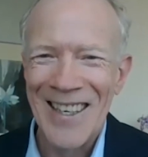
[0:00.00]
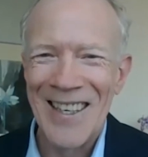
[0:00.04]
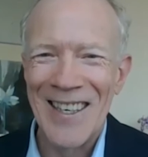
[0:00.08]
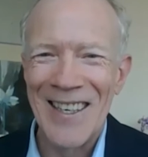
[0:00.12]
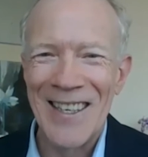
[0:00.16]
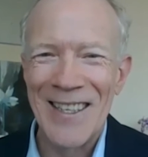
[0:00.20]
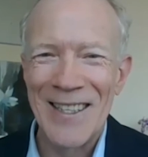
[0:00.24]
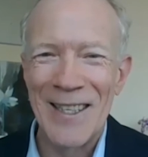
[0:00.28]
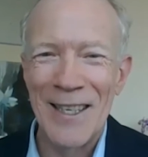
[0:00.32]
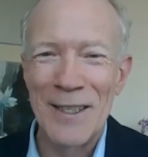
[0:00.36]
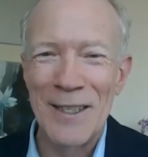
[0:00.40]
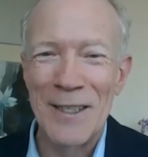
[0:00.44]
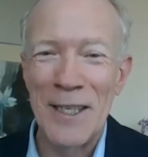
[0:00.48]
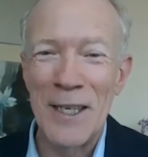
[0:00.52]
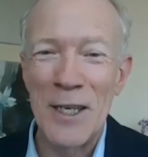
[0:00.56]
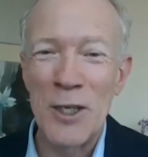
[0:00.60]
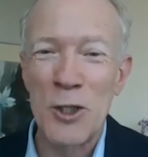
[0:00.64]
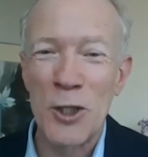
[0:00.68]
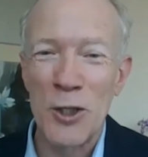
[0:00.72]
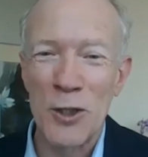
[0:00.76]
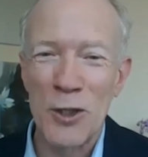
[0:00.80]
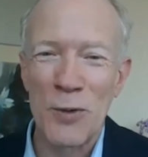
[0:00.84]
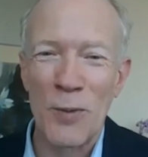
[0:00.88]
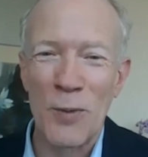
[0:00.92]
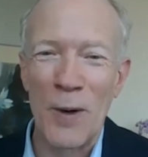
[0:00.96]
Right? The
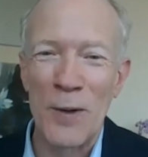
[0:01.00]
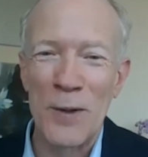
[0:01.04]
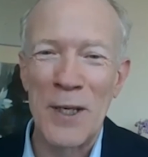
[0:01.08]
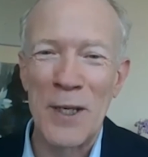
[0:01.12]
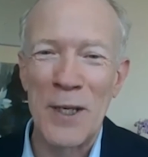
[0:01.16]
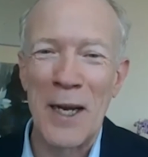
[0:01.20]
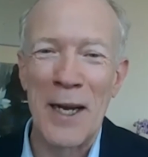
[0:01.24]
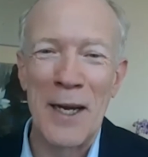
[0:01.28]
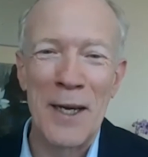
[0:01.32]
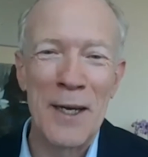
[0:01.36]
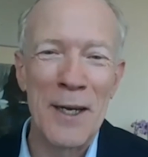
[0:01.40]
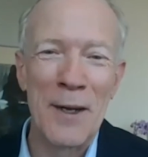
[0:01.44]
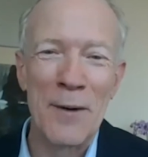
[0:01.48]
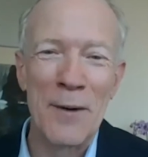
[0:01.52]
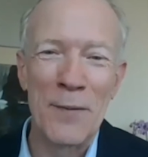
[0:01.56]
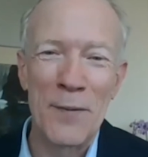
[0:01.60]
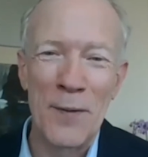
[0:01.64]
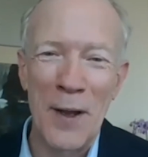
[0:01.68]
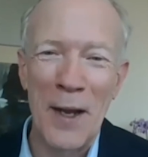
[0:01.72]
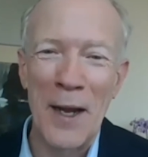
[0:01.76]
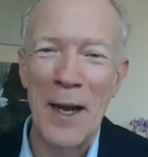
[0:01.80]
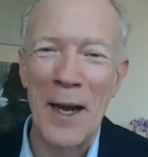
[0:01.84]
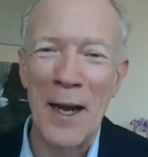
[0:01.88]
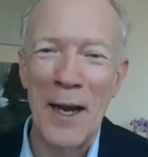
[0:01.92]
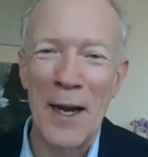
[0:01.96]
teachers rotate if
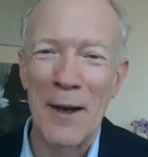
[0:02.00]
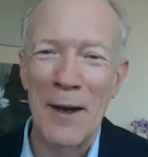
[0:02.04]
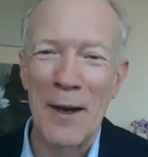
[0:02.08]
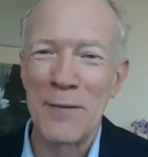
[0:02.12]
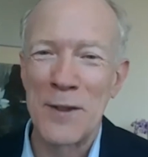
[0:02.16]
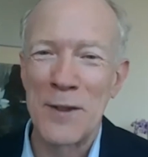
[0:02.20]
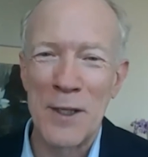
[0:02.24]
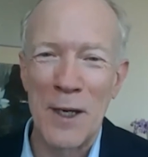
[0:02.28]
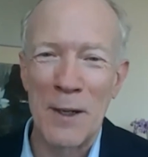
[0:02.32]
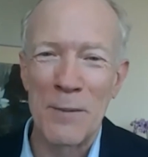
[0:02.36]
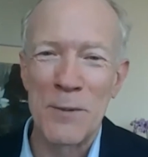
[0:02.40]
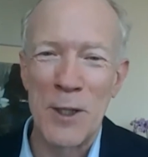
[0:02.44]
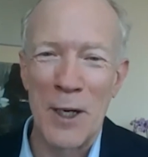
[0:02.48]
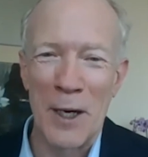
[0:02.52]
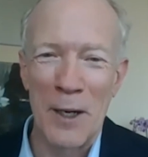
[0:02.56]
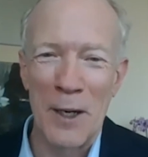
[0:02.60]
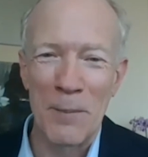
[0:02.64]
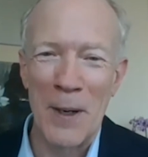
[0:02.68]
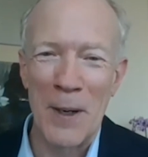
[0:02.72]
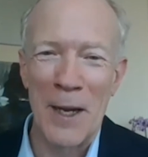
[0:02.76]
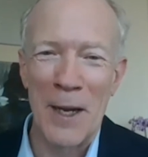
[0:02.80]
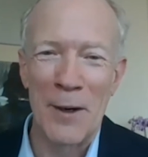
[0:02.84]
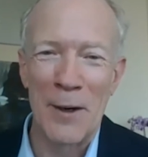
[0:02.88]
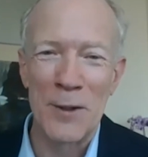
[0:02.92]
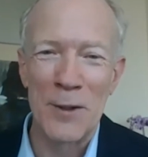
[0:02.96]
they have subject
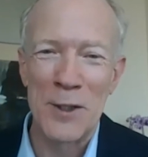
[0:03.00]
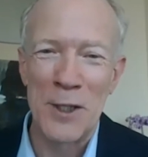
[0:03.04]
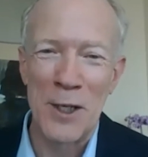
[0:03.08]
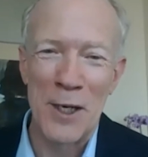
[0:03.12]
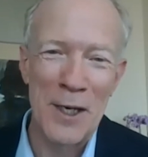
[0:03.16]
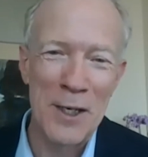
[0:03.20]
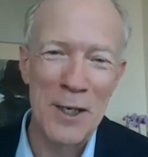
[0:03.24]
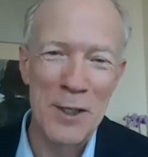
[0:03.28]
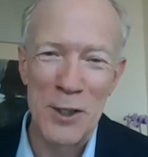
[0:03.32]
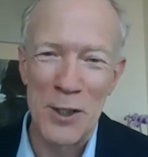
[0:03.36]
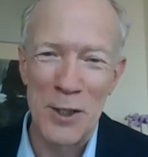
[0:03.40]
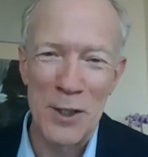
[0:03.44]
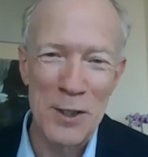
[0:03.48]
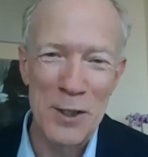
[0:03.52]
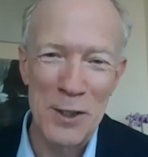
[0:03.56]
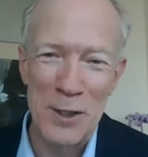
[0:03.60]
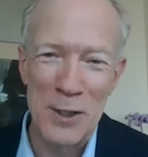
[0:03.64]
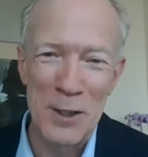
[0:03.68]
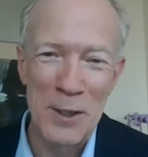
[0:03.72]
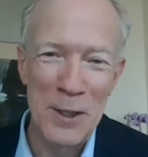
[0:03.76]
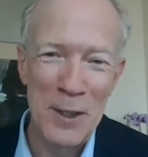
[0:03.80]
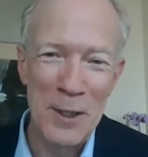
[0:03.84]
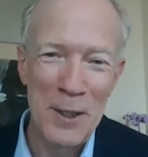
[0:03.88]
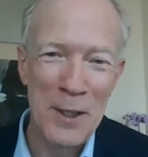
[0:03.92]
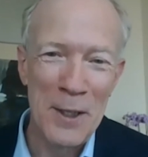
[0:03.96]
matter
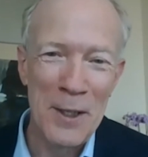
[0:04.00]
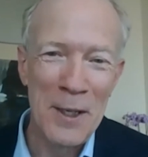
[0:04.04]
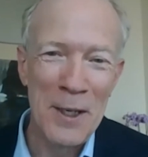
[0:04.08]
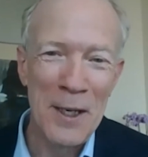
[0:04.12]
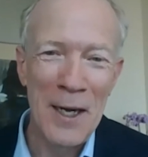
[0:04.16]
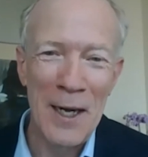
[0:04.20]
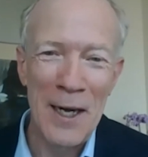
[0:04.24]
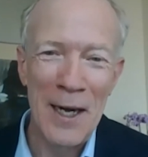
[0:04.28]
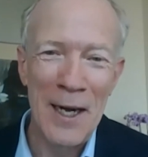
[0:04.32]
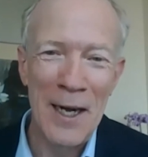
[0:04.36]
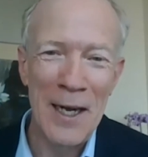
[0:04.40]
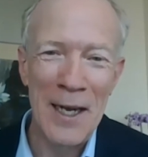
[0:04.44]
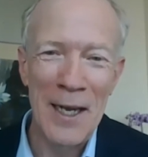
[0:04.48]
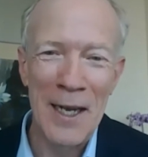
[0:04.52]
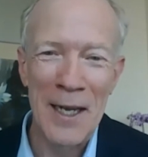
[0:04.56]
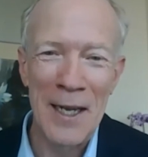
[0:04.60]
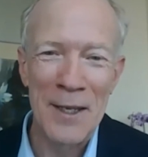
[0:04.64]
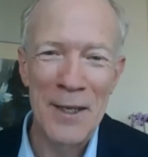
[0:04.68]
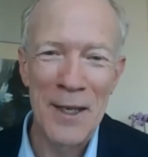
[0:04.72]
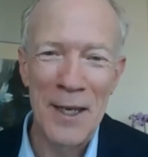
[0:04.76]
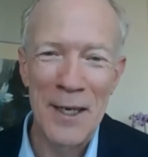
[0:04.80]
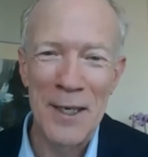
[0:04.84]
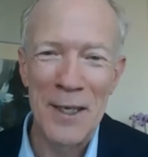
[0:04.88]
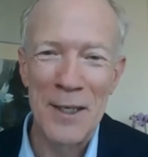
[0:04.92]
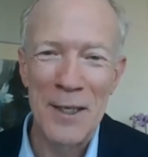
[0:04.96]
changes
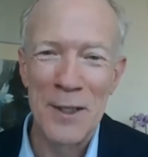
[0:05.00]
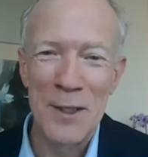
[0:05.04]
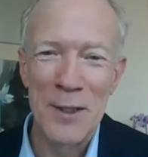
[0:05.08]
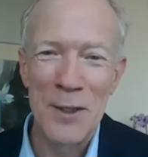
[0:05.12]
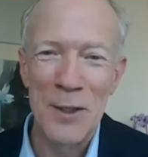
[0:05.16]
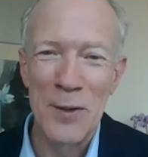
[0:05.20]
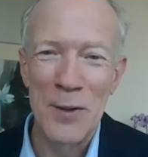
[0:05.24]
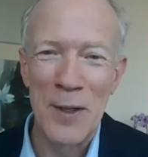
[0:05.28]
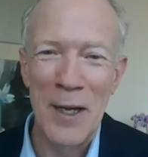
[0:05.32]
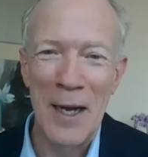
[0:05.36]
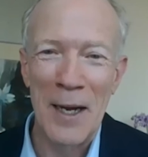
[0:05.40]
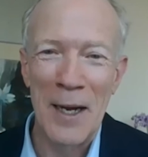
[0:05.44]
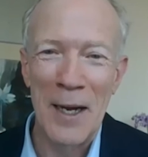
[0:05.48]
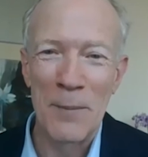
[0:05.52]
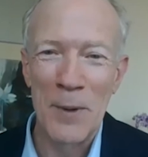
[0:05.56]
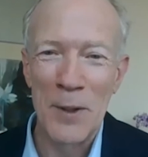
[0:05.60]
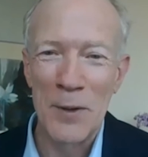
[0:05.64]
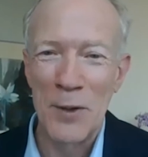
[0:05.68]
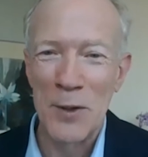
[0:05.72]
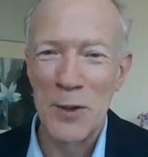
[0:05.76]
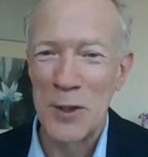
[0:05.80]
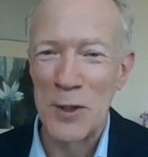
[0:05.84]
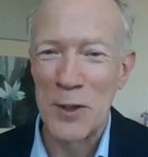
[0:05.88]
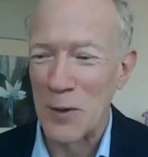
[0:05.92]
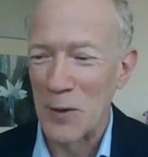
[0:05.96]
and they need to do that, but
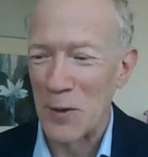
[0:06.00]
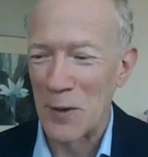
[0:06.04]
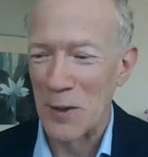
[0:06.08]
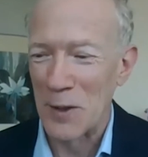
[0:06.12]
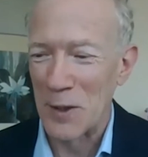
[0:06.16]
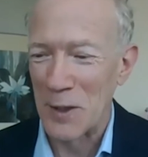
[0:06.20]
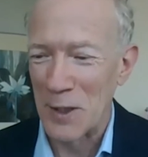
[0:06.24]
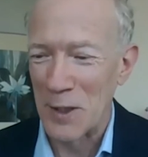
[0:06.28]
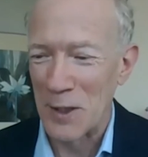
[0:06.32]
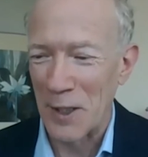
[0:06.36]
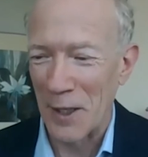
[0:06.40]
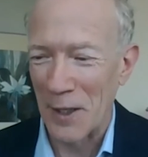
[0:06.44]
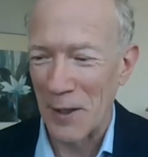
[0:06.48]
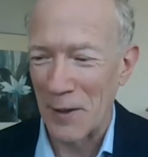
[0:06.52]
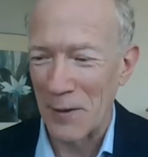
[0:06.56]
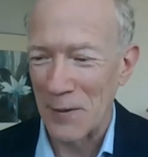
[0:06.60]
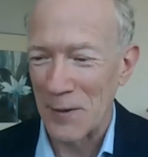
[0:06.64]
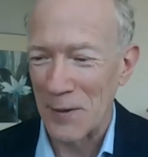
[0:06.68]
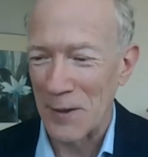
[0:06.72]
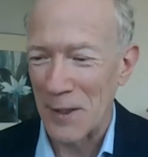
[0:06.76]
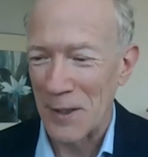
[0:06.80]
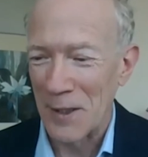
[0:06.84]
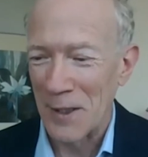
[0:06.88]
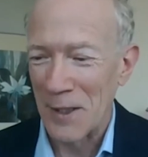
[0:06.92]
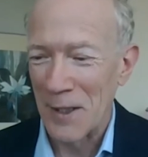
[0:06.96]
the students
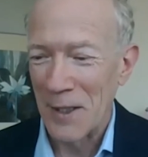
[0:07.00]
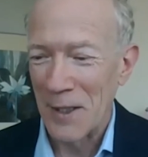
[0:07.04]
don't.